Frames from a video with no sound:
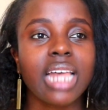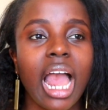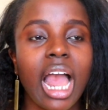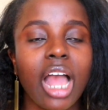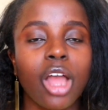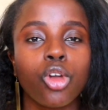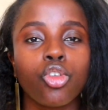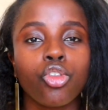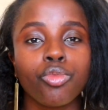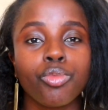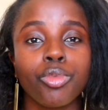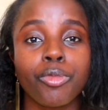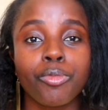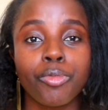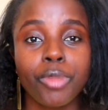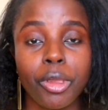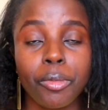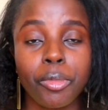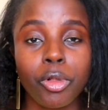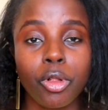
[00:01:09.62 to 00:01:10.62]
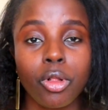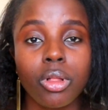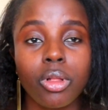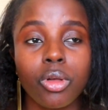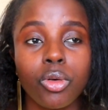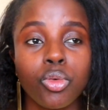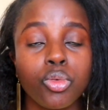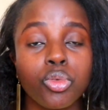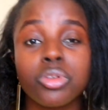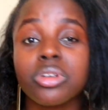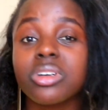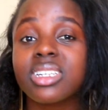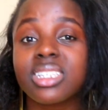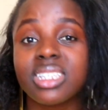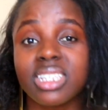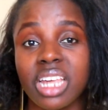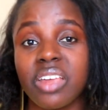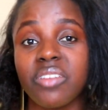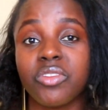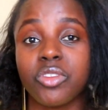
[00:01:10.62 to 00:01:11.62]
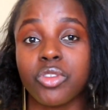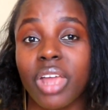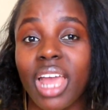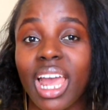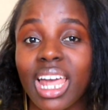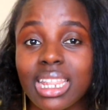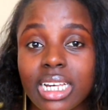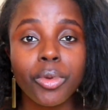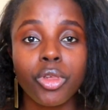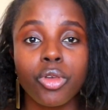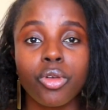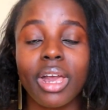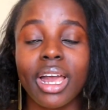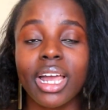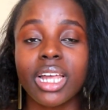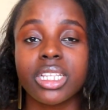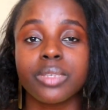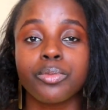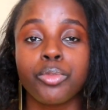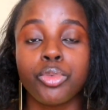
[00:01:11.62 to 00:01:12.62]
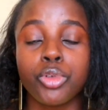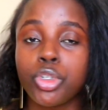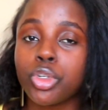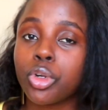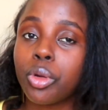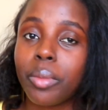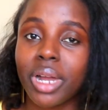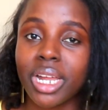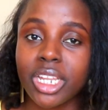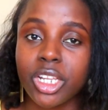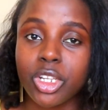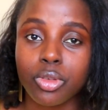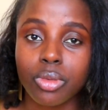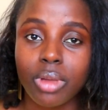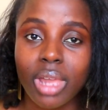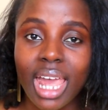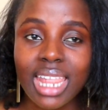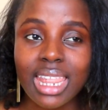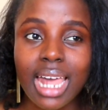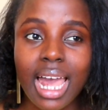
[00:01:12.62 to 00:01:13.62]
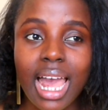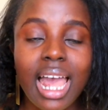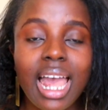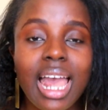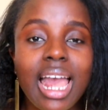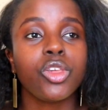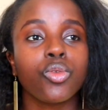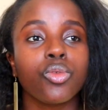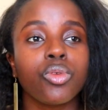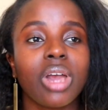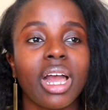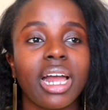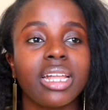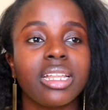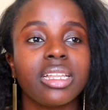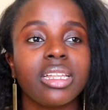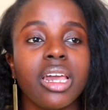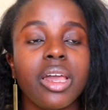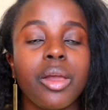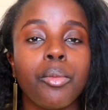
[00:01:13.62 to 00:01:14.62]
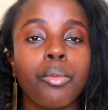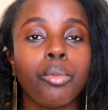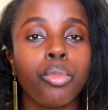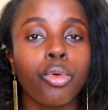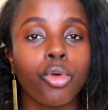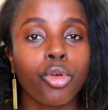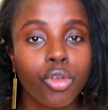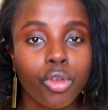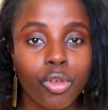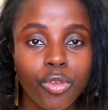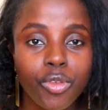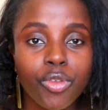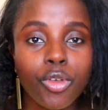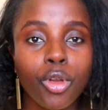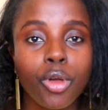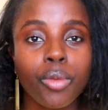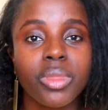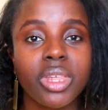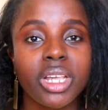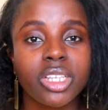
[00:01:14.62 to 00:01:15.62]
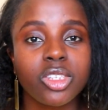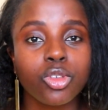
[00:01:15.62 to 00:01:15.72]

a group of people who save together. You guys put your money together. You can borrow from this